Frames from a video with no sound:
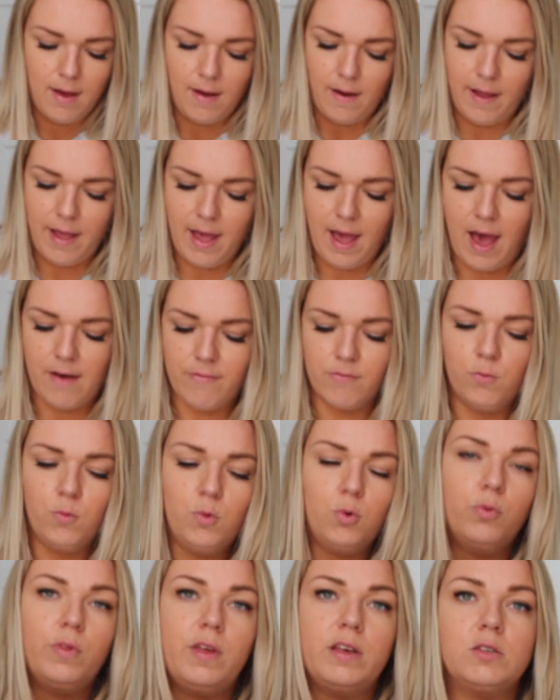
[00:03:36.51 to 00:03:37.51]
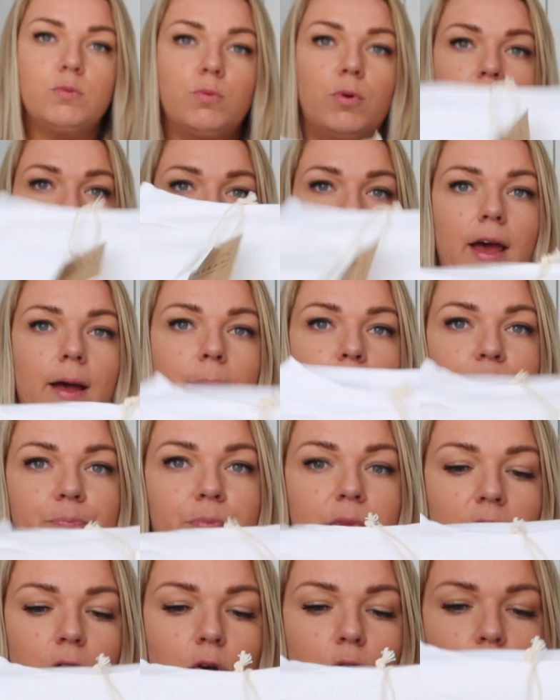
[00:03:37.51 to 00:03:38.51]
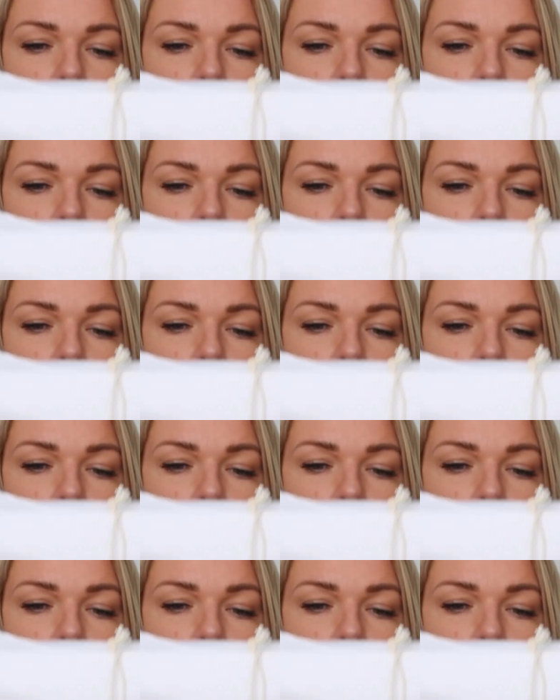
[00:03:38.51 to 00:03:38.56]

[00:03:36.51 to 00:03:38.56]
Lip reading: I haven't worn this one yet. I got